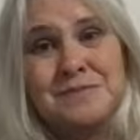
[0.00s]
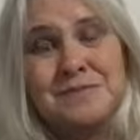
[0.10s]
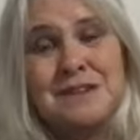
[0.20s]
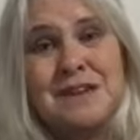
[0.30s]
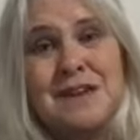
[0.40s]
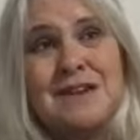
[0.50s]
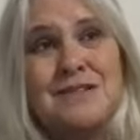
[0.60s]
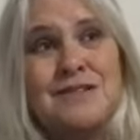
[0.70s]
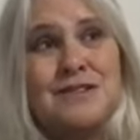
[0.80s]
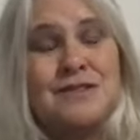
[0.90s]
And
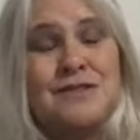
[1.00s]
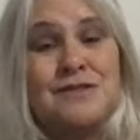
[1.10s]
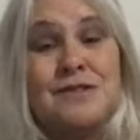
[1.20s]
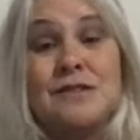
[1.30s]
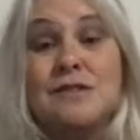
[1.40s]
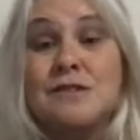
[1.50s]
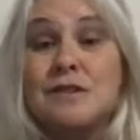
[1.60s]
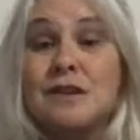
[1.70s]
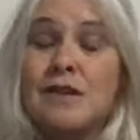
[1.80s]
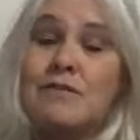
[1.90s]
as you've
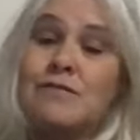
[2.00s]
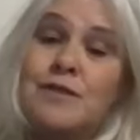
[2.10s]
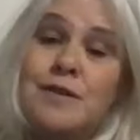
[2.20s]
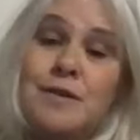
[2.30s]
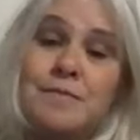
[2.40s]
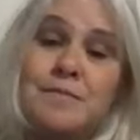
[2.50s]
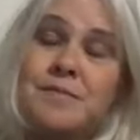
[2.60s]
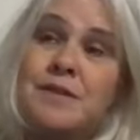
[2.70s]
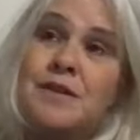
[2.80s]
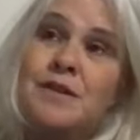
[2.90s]
gone from